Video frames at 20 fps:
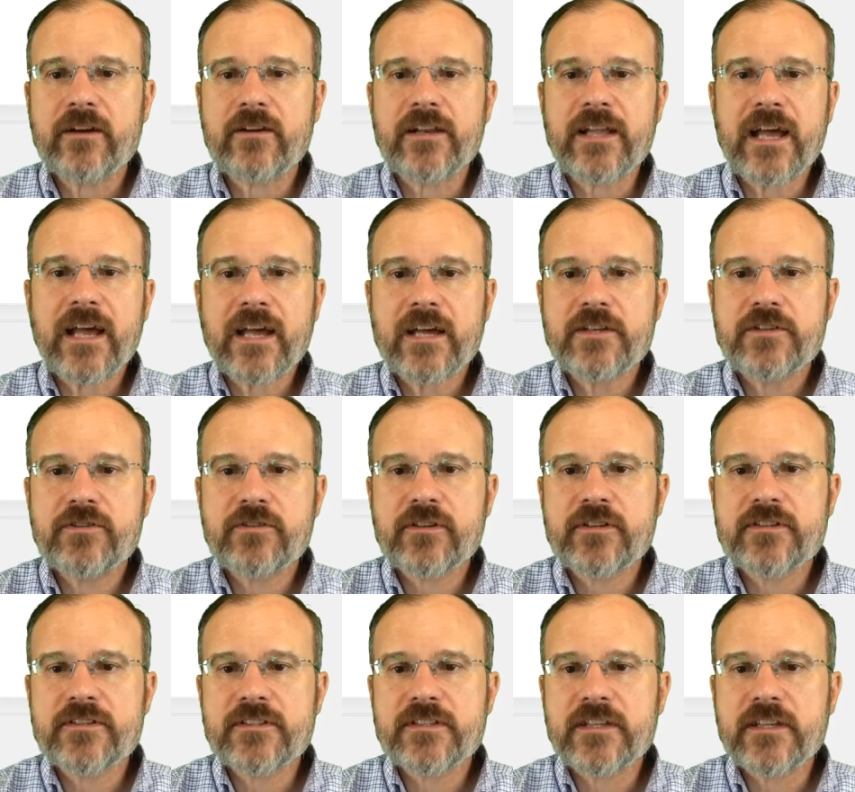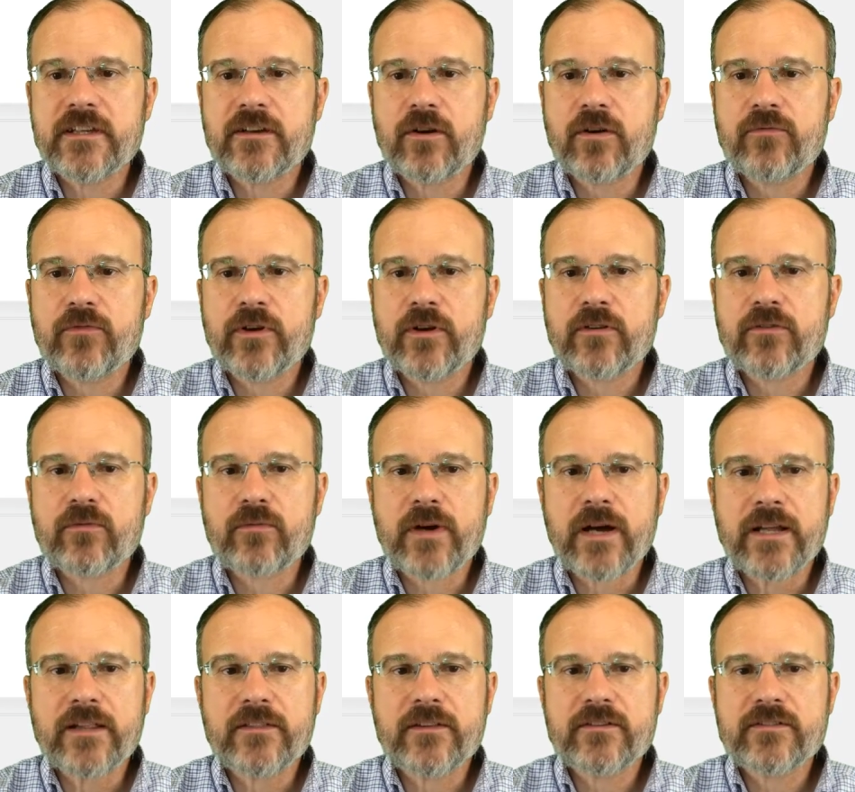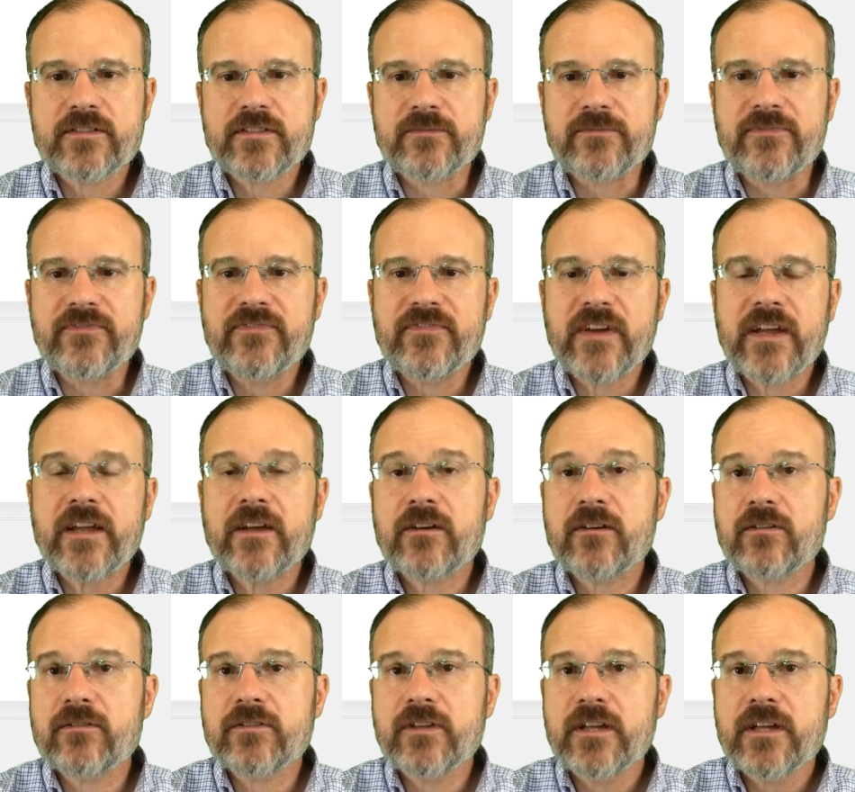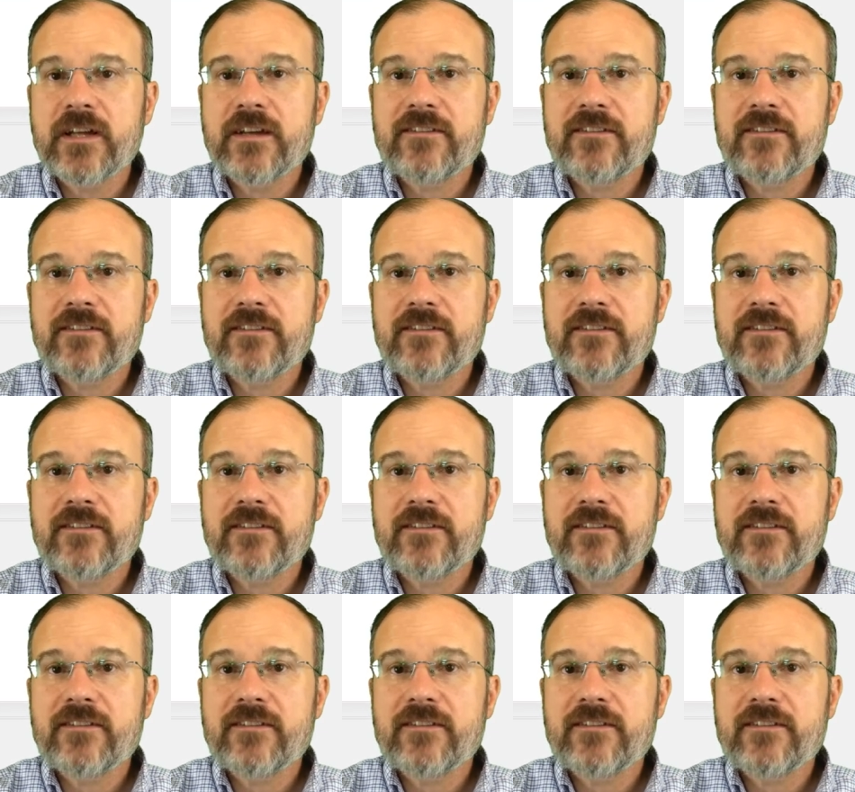and as you can see over here on the right, there's some failed